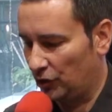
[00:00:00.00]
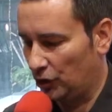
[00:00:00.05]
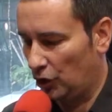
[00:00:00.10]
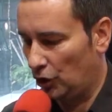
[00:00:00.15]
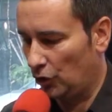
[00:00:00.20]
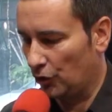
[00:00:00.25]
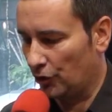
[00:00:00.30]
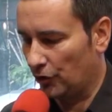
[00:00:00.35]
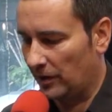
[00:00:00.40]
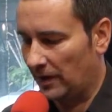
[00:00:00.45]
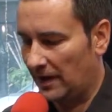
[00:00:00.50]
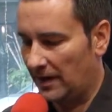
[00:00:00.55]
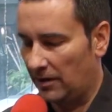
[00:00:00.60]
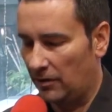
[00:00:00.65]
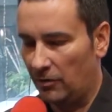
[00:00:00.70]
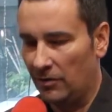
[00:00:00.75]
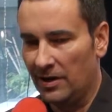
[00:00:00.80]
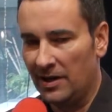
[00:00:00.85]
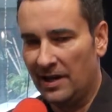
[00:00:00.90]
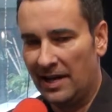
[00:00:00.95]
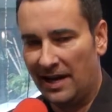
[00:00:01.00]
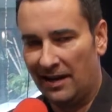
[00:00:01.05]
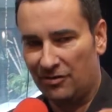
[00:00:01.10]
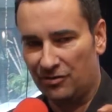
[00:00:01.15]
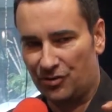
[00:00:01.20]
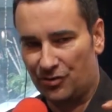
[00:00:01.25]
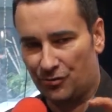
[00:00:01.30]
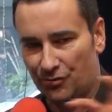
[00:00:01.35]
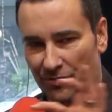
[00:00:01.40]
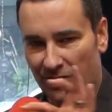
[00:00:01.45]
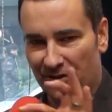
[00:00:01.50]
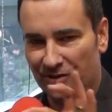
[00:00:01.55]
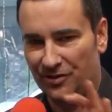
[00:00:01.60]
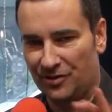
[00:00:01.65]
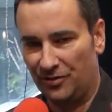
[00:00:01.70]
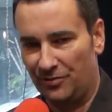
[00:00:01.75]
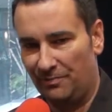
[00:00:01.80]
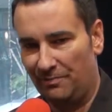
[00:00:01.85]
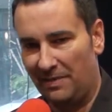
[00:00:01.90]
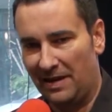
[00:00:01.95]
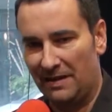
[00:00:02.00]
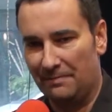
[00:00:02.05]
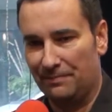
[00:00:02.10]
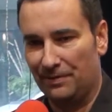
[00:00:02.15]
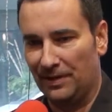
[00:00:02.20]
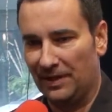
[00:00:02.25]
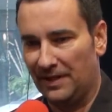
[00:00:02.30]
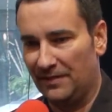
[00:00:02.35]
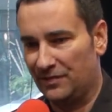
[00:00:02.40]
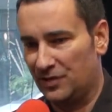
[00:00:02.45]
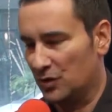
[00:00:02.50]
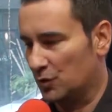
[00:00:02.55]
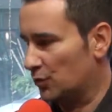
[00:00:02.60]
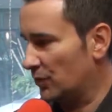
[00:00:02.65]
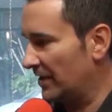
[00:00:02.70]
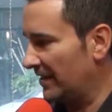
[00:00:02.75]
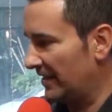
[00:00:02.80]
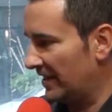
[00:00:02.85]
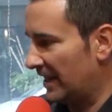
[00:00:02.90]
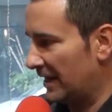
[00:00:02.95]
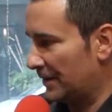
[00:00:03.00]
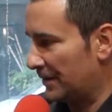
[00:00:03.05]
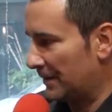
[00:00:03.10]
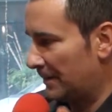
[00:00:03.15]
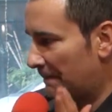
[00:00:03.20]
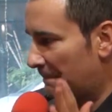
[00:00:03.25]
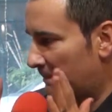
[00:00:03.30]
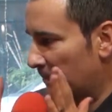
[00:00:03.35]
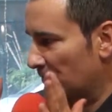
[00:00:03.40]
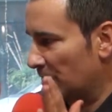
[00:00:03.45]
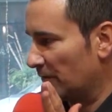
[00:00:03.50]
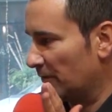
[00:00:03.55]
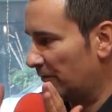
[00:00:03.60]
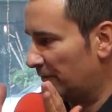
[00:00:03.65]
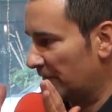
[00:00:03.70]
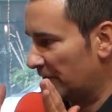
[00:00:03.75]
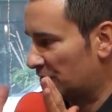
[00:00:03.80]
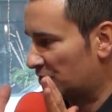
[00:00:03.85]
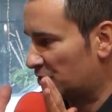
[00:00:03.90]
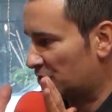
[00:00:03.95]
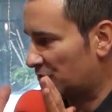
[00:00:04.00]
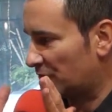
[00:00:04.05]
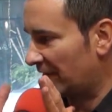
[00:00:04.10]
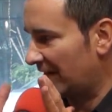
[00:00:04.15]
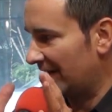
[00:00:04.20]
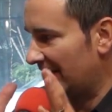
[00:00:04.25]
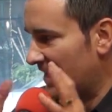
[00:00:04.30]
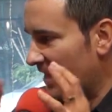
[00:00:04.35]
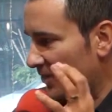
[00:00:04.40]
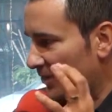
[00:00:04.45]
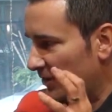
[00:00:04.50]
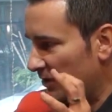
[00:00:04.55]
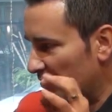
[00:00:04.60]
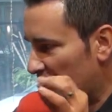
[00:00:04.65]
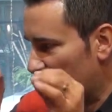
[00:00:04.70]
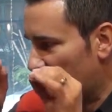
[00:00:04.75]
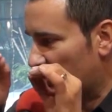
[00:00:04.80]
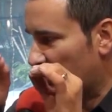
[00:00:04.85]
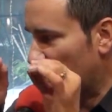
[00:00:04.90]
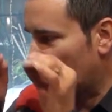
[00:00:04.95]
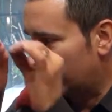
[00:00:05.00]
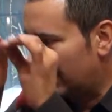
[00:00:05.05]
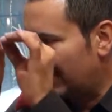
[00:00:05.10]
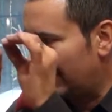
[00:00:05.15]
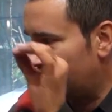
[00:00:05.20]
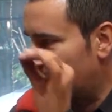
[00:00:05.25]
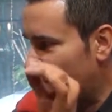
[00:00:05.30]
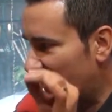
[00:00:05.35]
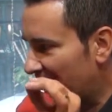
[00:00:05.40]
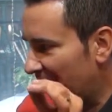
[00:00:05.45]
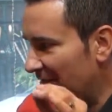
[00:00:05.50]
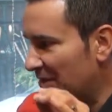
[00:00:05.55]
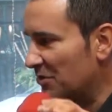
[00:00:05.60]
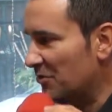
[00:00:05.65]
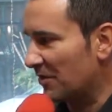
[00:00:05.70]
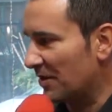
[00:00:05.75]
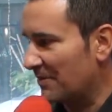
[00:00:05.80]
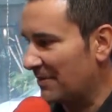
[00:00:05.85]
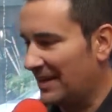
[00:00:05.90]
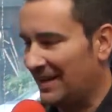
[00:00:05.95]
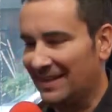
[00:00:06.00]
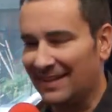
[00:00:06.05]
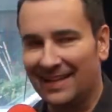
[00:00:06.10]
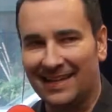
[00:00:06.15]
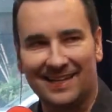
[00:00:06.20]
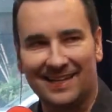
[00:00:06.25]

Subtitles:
logo, how Toronto Maple Leafs is written like in perfect straight. Nothing's crooked. Yeah. Nothing. You know what I mean? Like,